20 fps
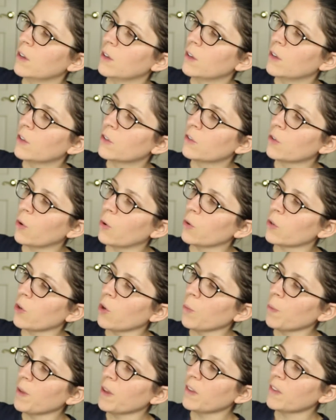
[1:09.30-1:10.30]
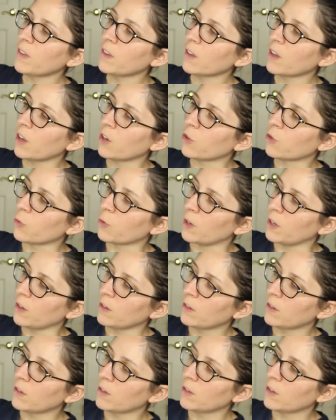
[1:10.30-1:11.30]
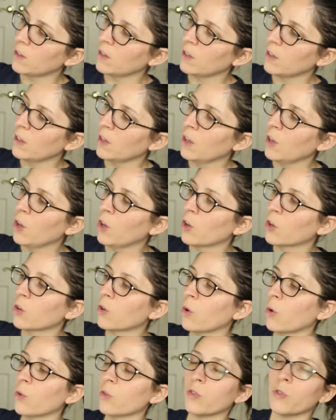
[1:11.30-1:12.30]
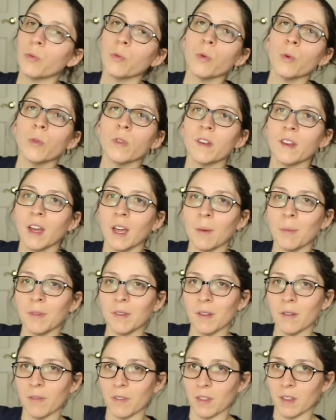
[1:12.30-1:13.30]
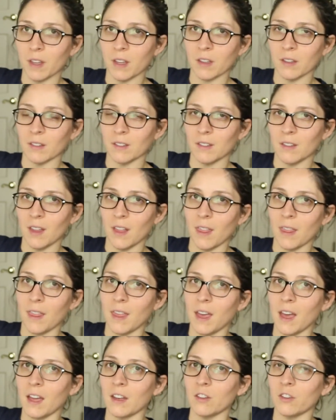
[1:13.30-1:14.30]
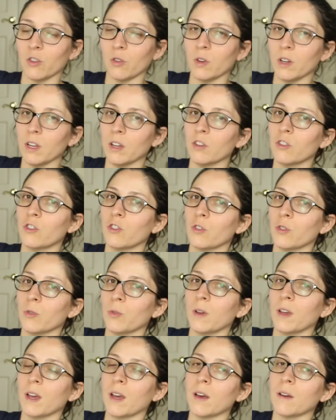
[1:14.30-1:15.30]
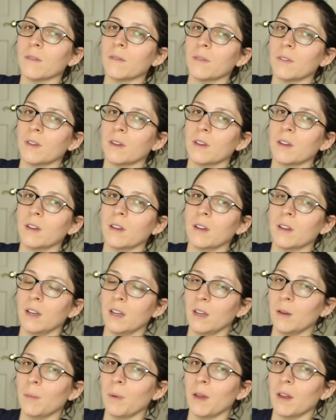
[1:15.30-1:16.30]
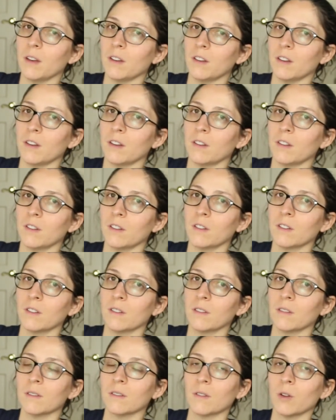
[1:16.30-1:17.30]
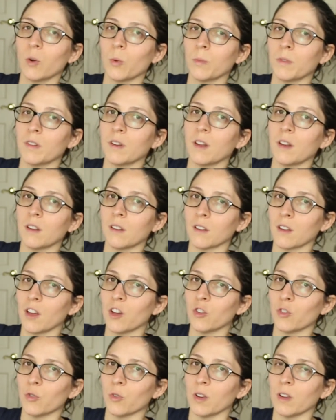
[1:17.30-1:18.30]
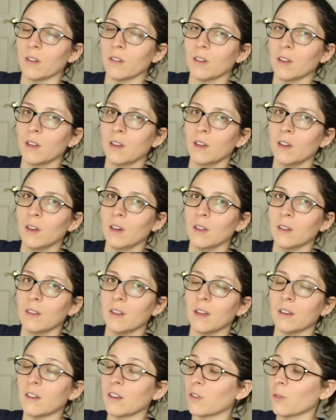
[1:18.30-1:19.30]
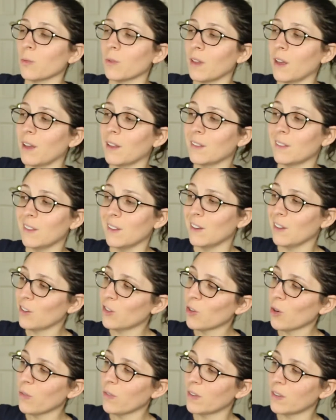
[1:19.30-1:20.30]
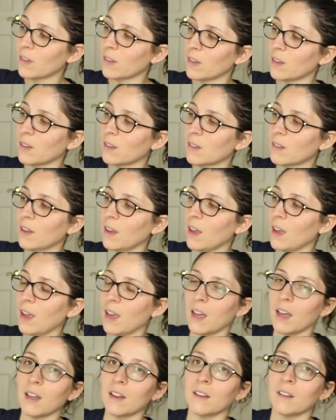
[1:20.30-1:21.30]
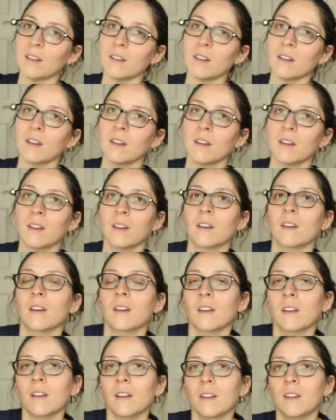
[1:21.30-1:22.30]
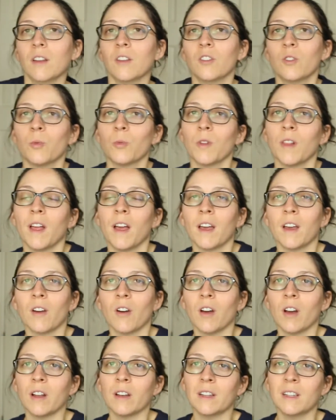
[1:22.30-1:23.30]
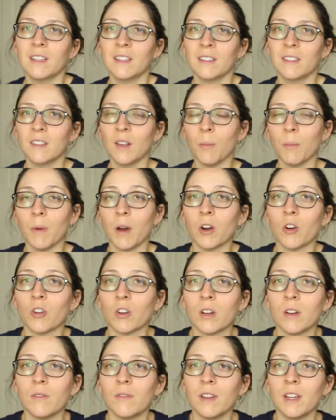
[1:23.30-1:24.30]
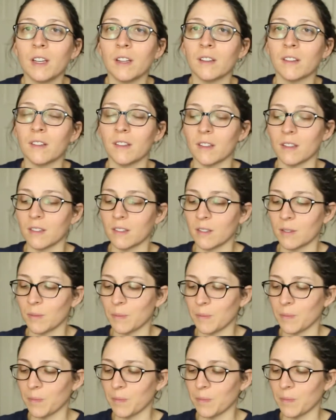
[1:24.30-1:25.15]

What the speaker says: So, your place in the country goes through the types of things that you need to have an independent homestead in the country that doesn't rely on city services and doesn't rely on some modern conveniences.